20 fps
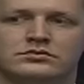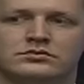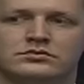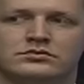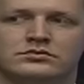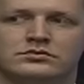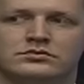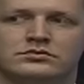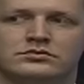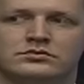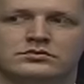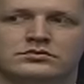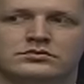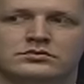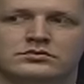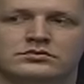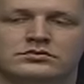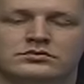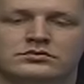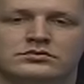
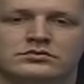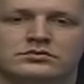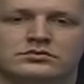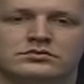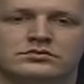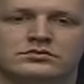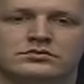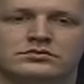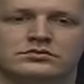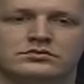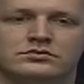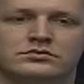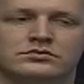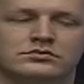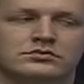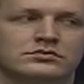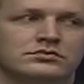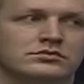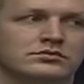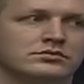
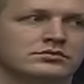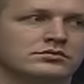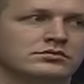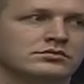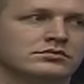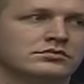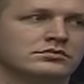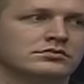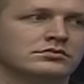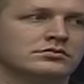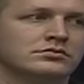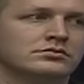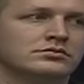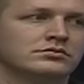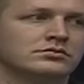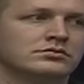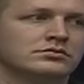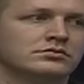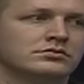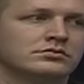
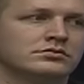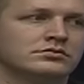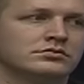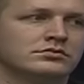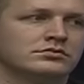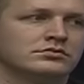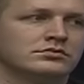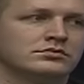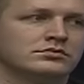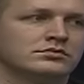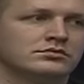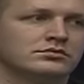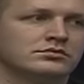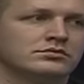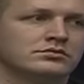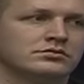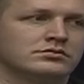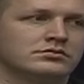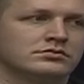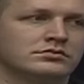
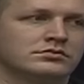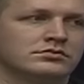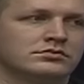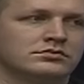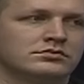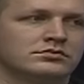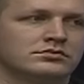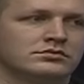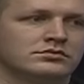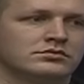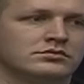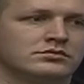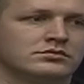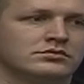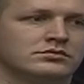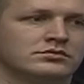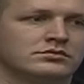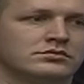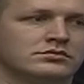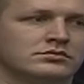
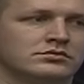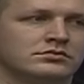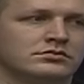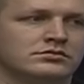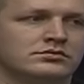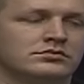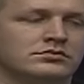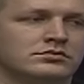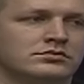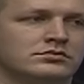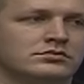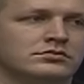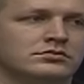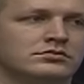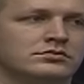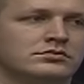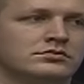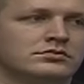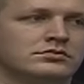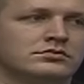
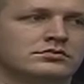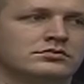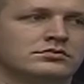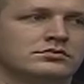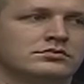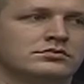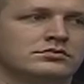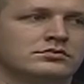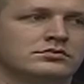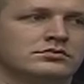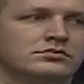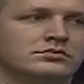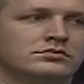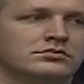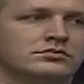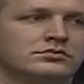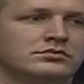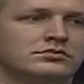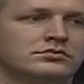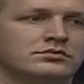
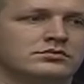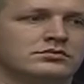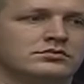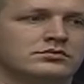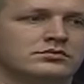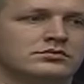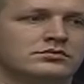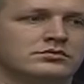The person shown says nothing.